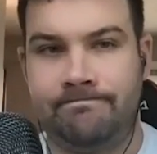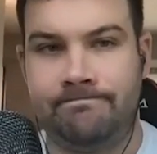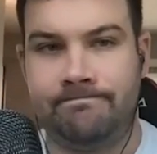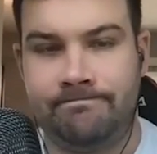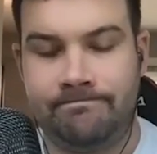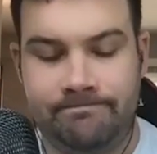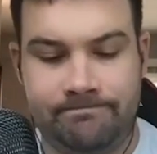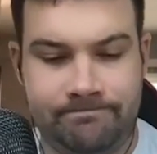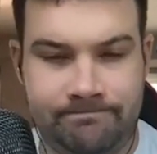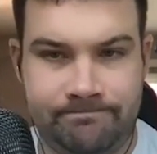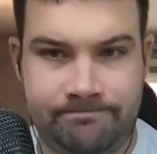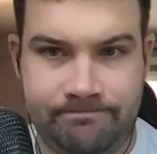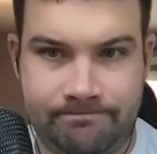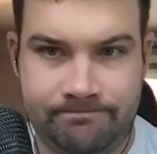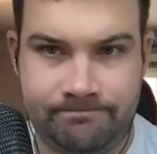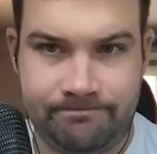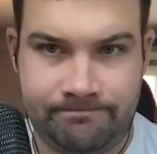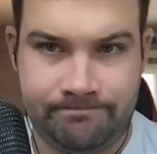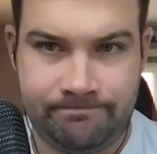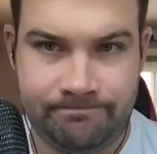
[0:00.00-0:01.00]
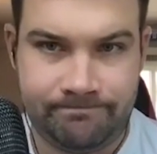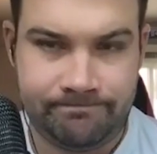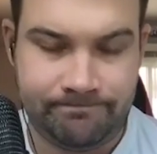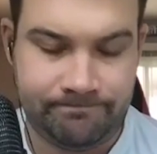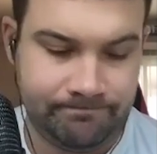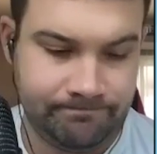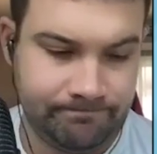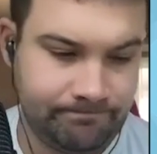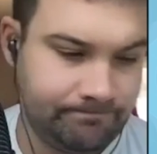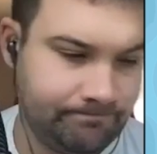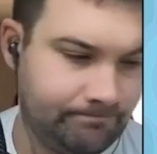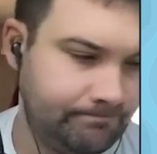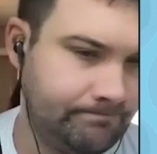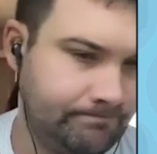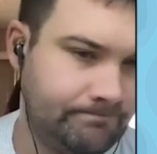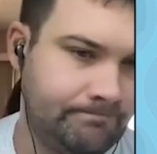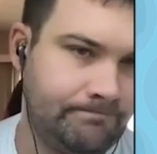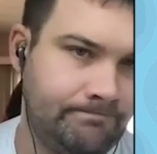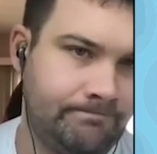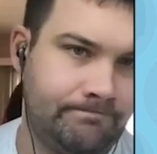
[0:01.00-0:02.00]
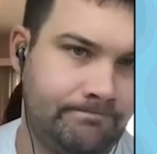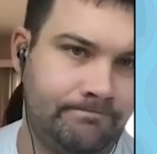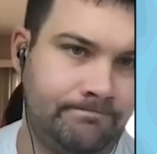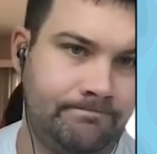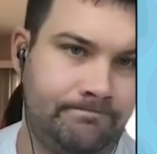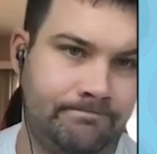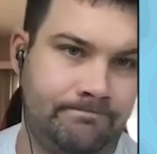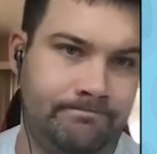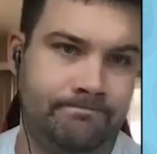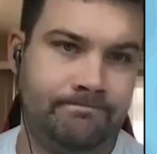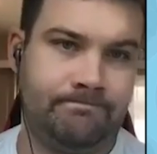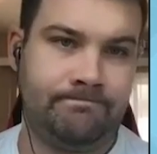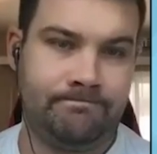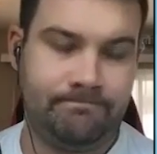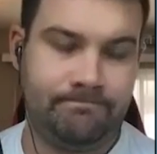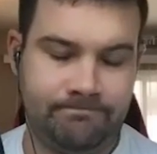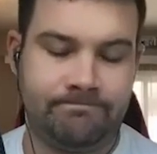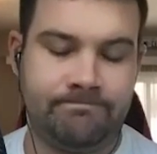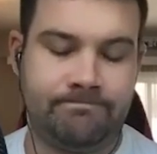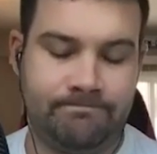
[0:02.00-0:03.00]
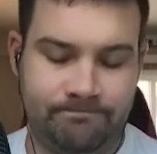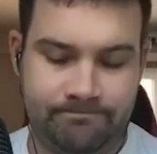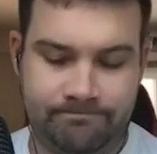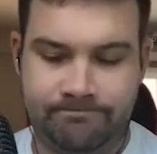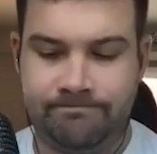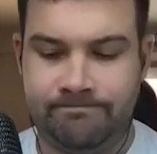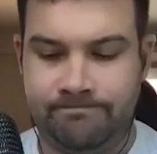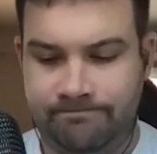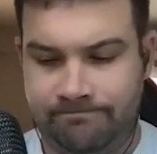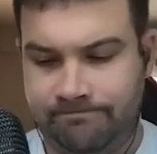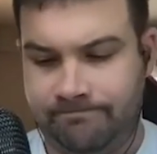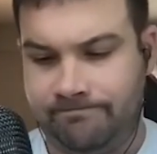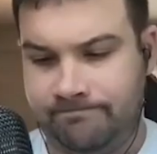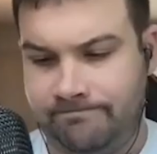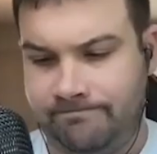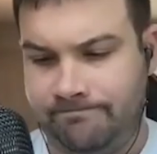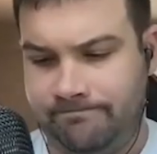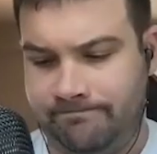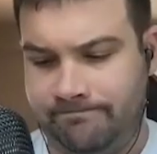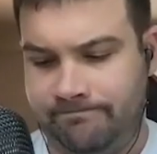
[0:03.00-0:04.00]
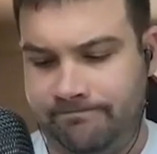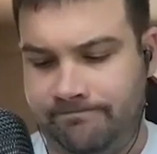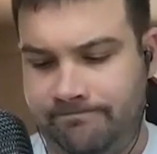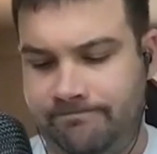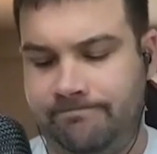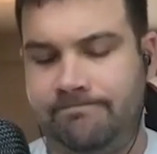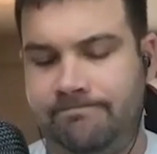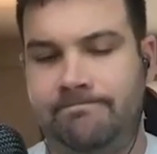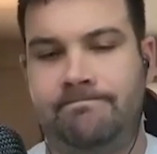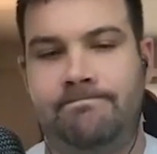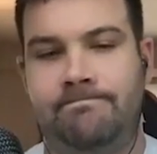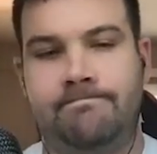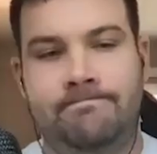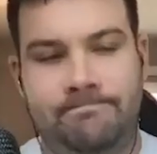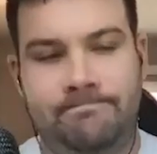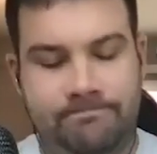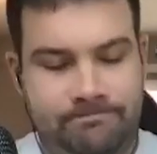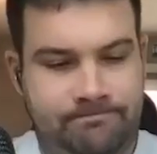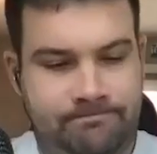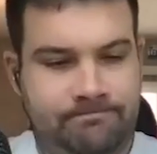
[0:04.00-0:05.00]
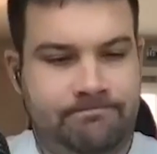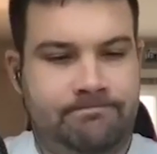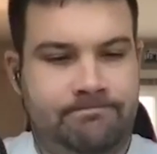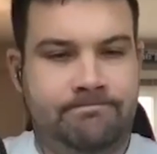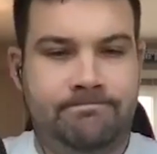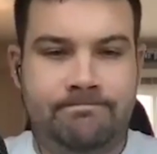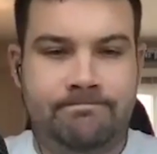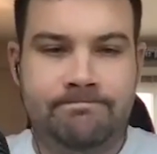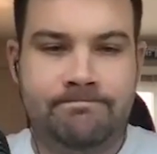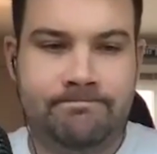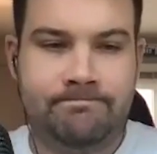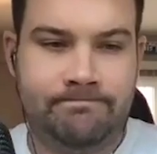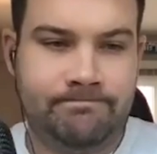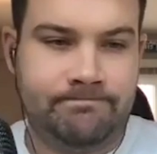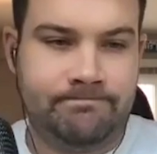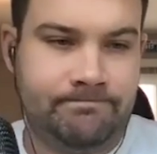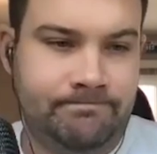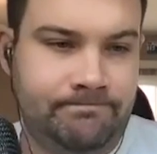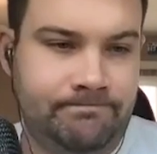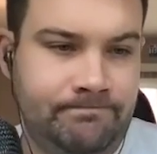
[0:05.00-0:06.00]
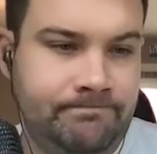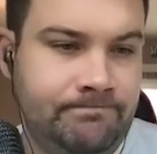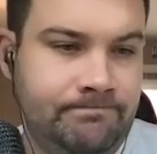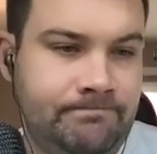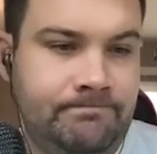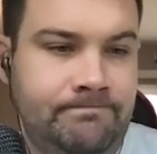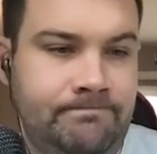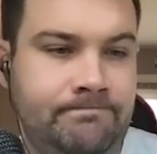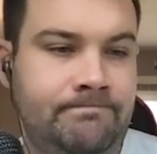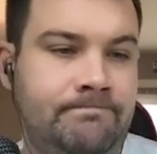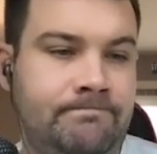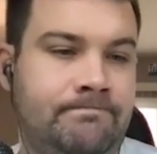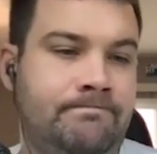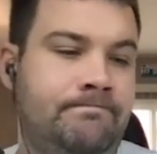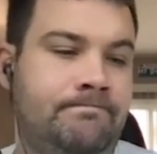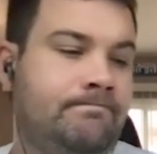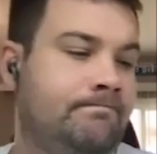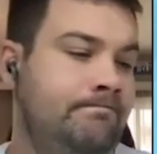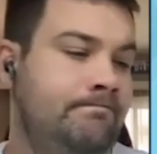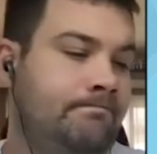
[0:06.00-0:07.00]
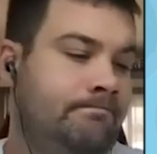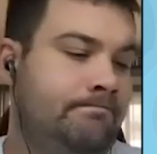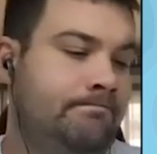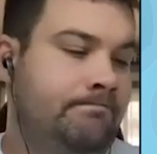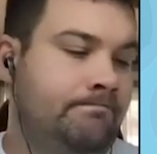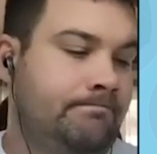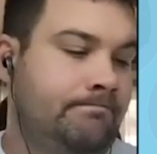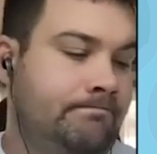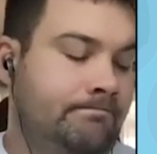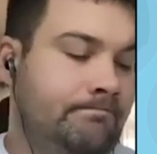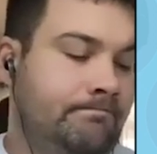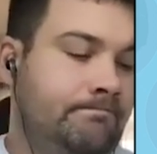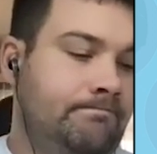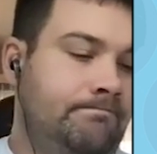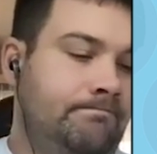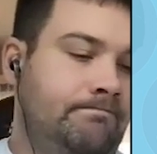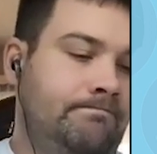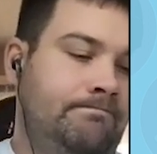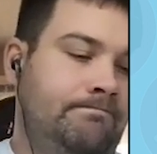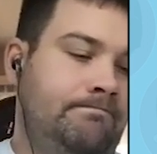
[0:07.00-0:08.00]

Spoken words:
The person shown says nothing.